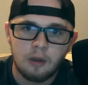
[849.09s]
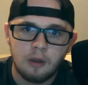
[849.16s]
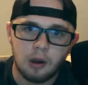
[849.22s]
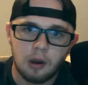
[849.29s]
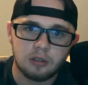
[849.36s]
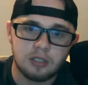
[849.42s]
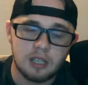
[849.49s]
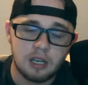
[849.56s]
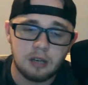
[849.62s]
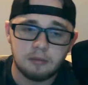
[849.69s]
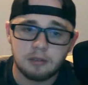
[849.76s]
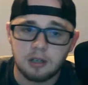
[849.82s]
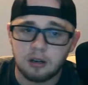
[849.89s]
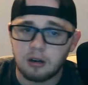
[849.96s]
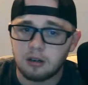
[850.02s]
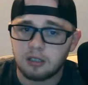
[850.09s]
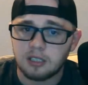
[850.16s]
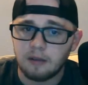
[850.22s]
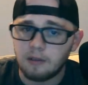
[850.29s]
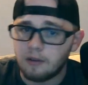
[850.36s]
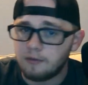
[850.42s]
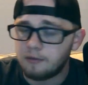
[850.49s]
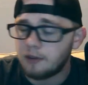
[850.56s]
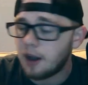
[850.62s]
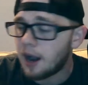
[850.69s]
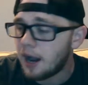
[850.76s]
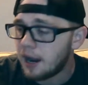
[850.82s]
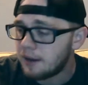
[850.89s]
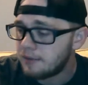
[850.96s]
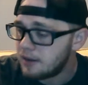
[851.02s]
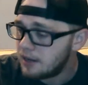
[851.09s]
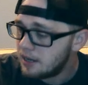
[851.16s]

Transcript: Both teams are 7-5.